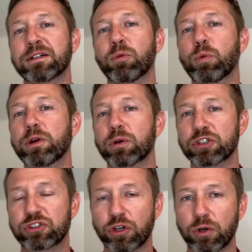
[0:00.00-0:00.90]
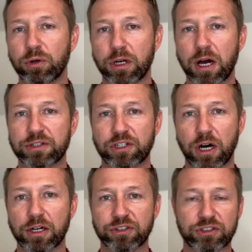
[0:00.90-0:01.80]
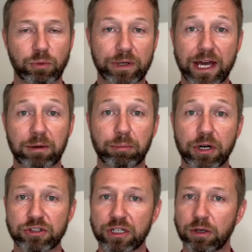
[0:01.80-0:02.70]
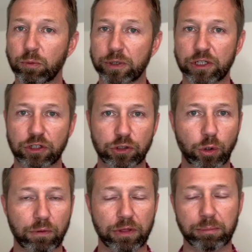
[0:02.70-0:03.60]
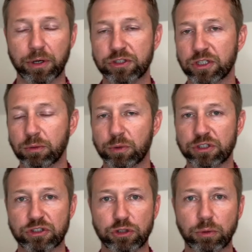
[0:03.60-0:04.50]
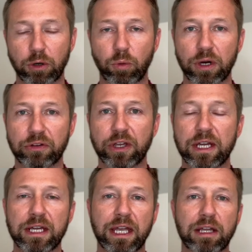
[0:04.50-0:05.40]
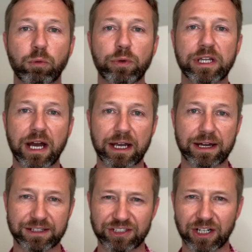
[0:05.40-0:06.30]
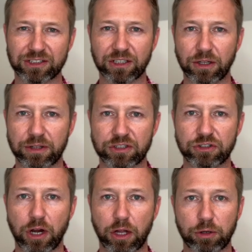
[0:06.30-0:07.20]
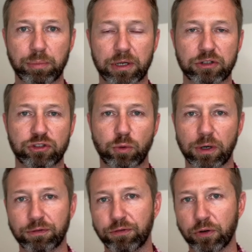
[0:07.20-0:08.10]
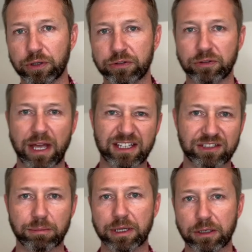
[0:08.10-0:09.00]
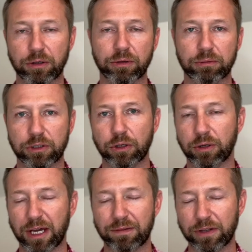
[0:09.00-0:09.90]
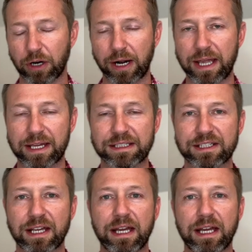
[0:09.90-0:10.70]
We were so cost conscious, and we had a budget, and we couldn't go over the budget. We just knew what it was. And we got kind of sucked into this dollar per square foot estimator, you know, kind of in our heads.